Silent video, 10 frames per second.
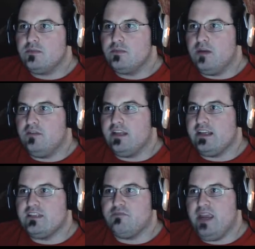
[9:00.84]
Small
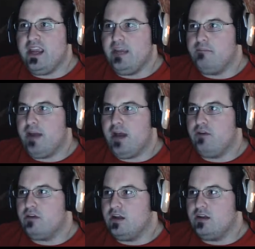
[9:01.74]
flakes of paint
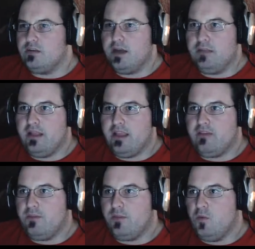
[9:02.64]
powdered onto my
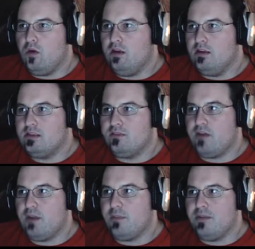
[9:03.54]
blanket from the wall as the
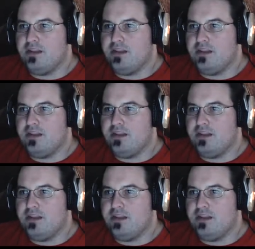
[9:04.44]
frame